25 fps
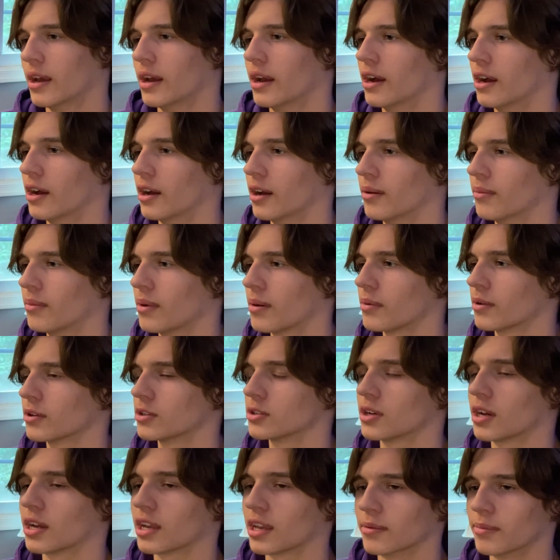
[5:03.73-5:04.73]
I'm gonna
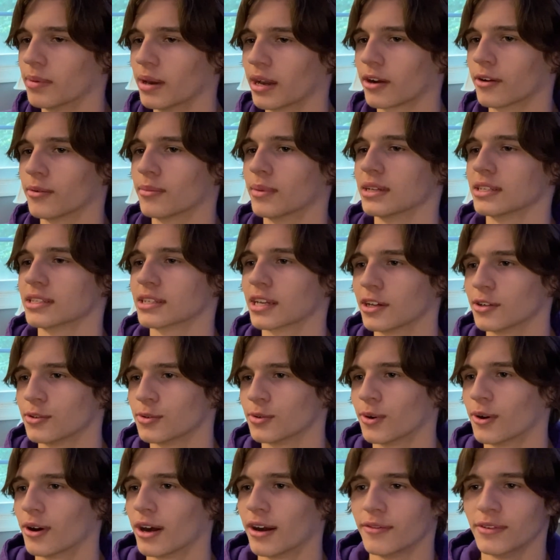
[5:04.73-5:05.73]
try and get back on my
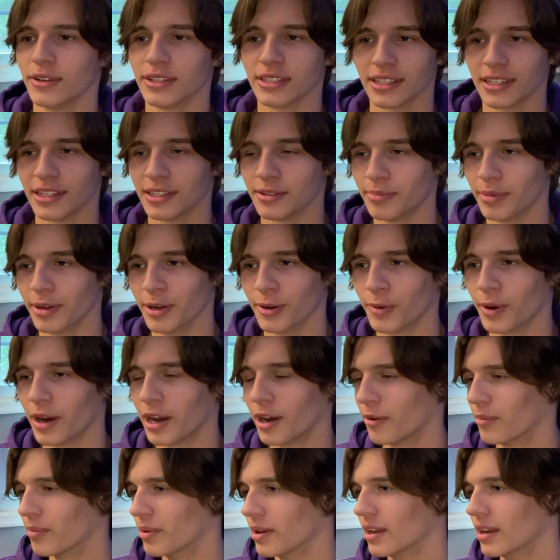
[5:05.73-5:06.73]
schedule. Obviously, it's been a
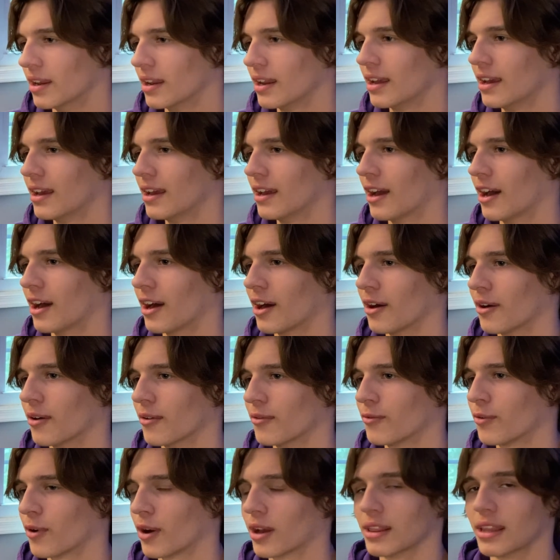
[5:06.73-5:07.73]
while, but
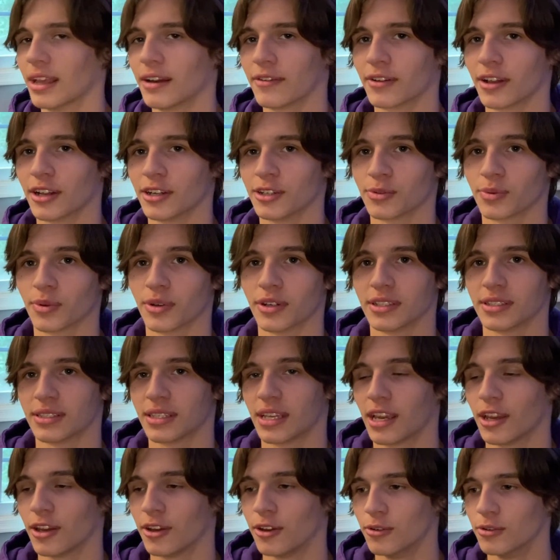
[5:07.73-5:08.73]
before I left, I just wanted to
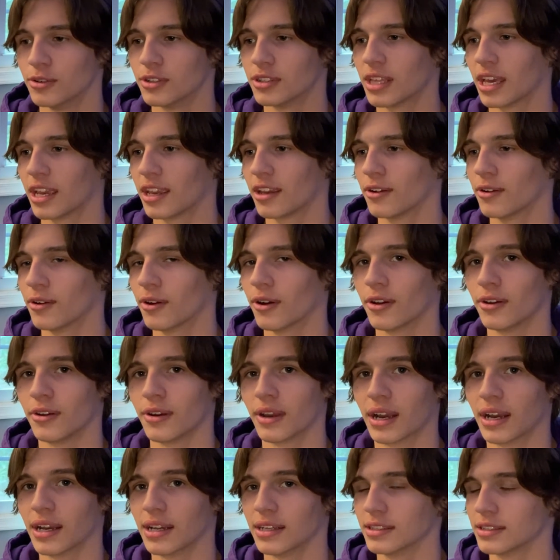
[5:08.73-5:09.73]
say a huge thank you to all you
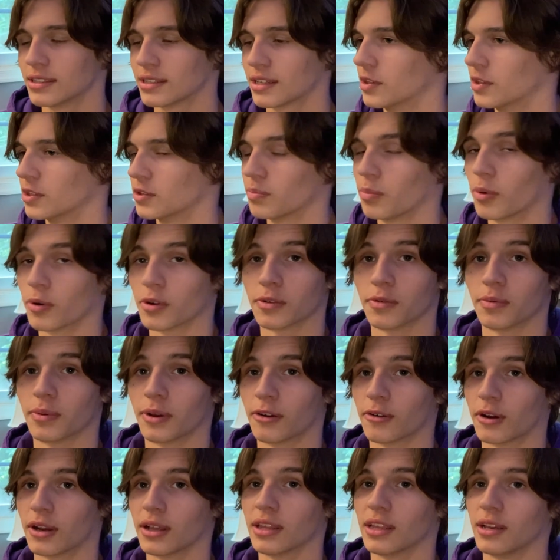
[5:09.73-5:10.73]
guys. The support's been
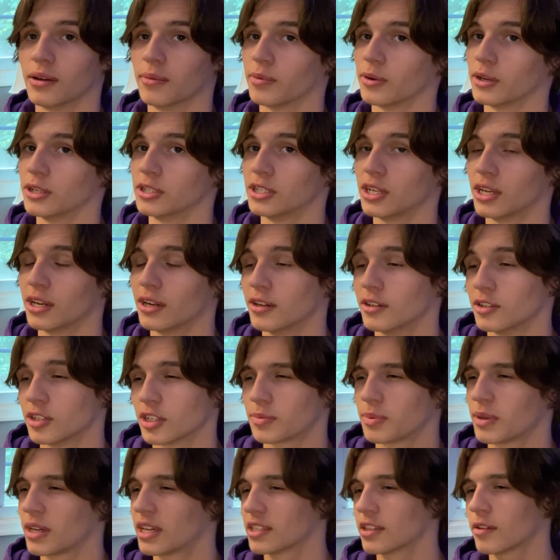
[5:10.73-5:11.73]
greatly appreciated, and
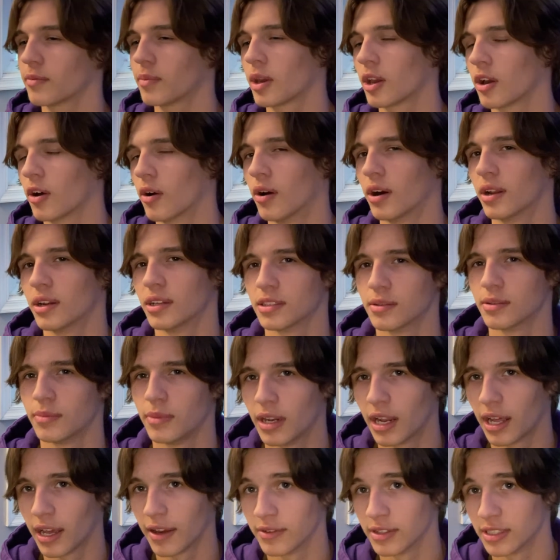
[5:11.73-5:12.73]
just because I've been gone doesn't mean
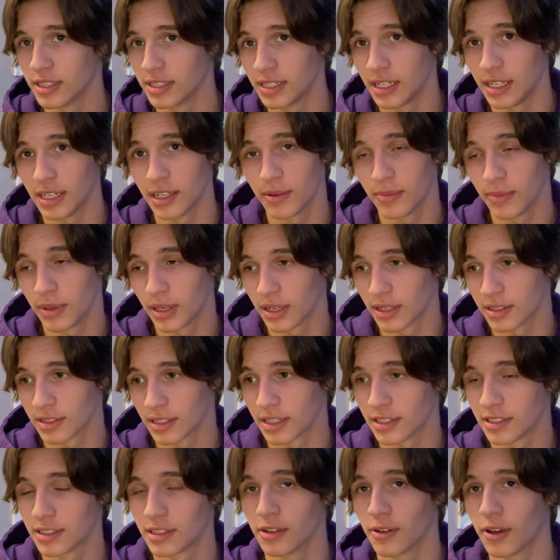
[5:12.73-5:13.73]
I haven't seen it, because I
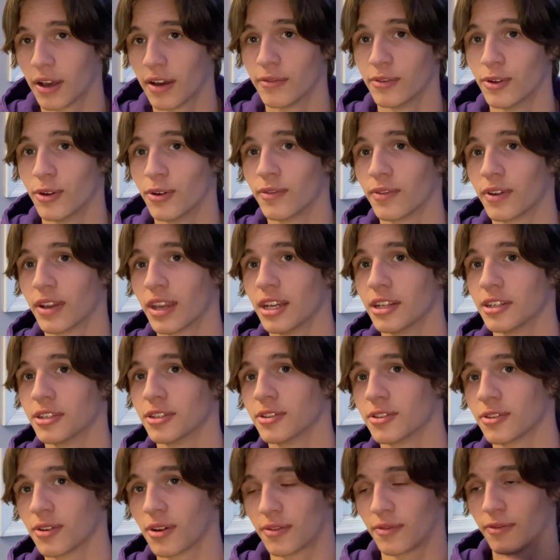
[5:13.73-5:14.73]
still have
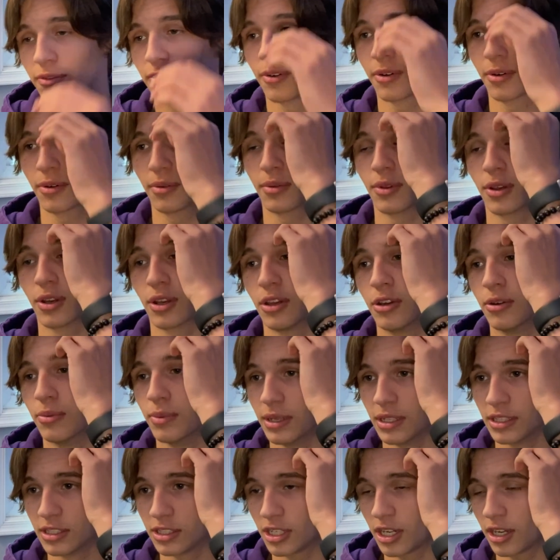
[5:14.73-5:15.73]
notifications on for the Q
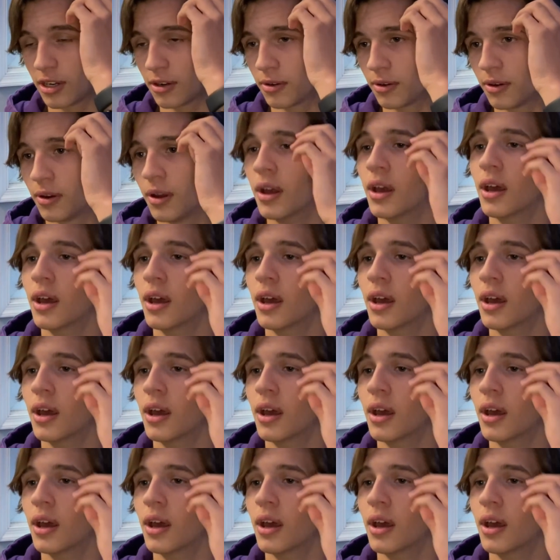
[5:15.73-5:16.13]
Beats channel.